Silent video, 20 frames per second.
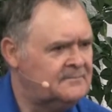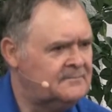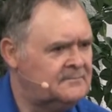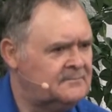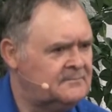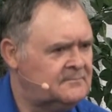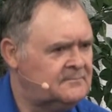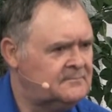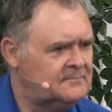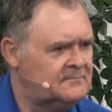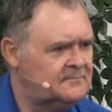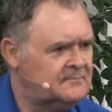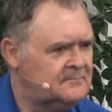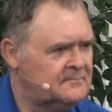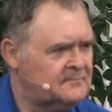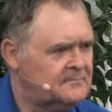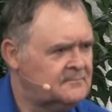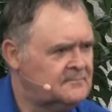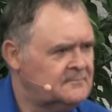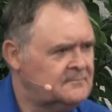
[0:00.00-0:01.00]

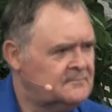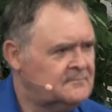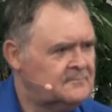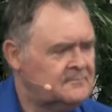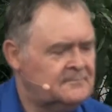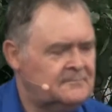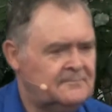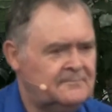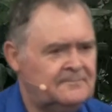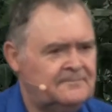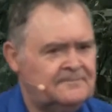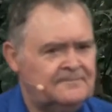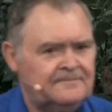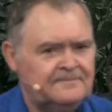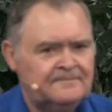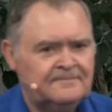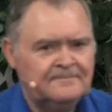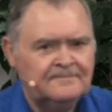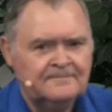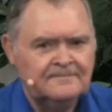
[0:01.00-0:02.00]

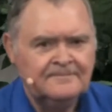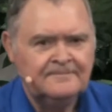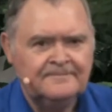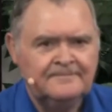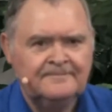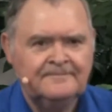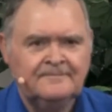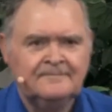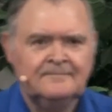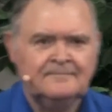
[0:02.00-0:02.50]
Nobody speaks.